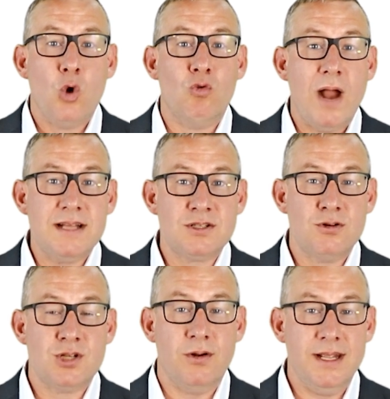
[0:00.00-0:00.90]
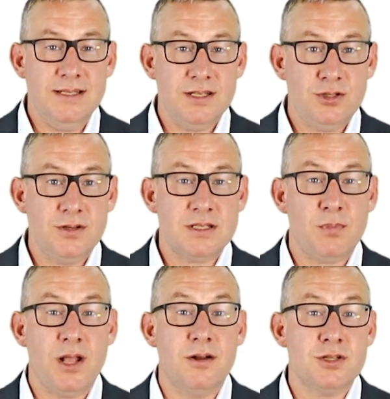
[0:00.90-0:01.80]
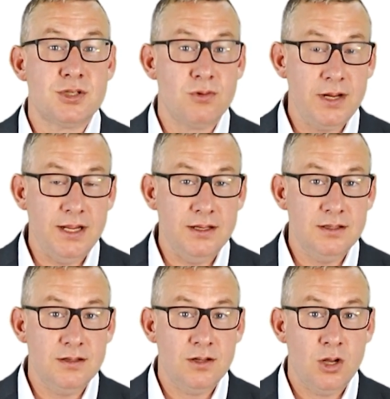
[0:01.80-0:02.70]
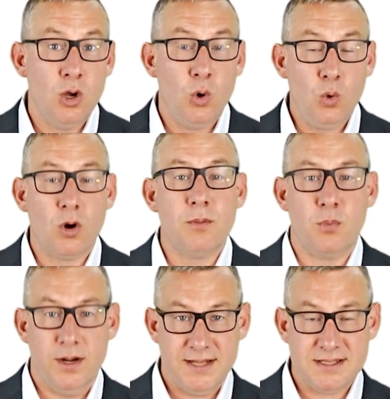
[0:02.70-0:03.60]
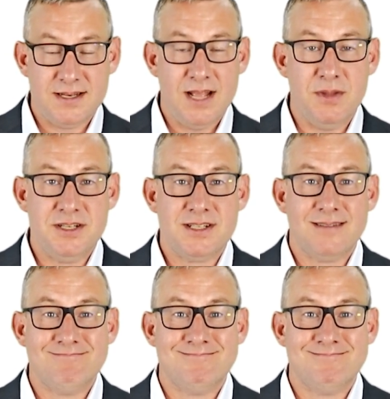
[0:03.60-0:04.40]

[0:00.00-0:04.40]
Rasters are easy to display on a screen or print as an image.